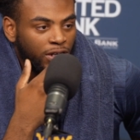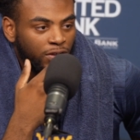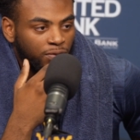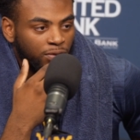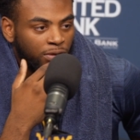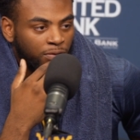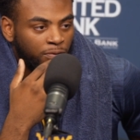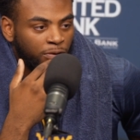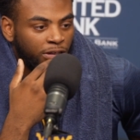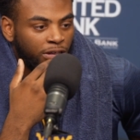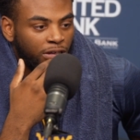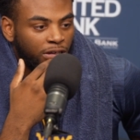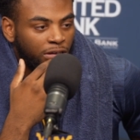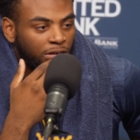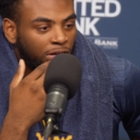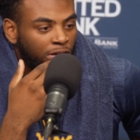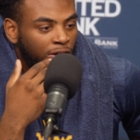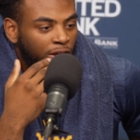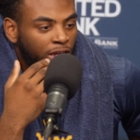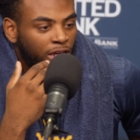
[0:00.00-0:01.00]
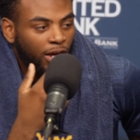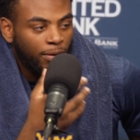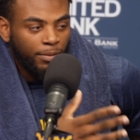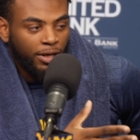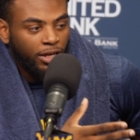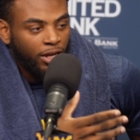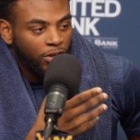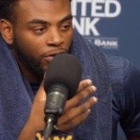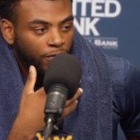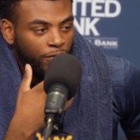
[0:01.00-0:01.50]
That's what we
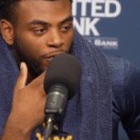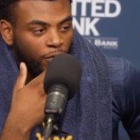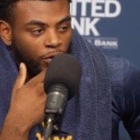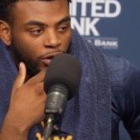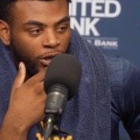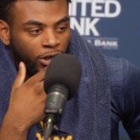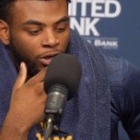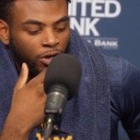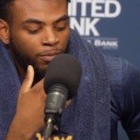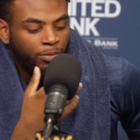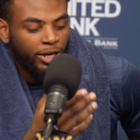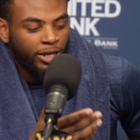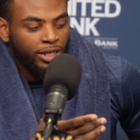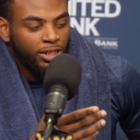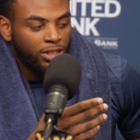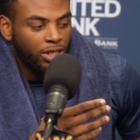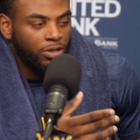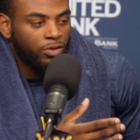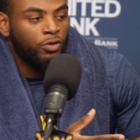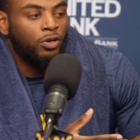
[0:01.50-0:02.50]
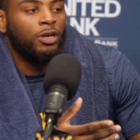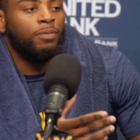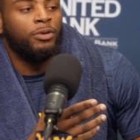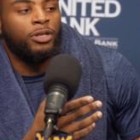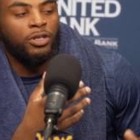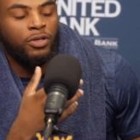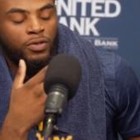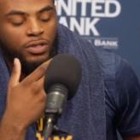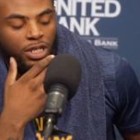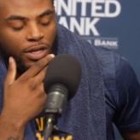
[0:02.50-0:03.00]
come together for. You know, pick each other up
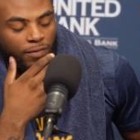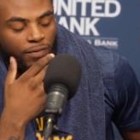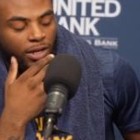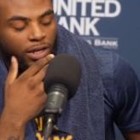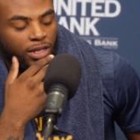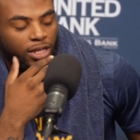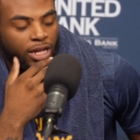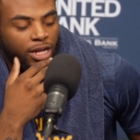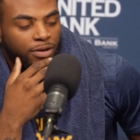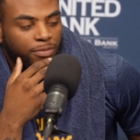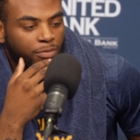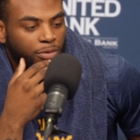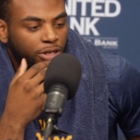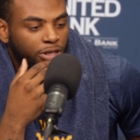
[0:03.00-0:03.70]
and do stuff like that.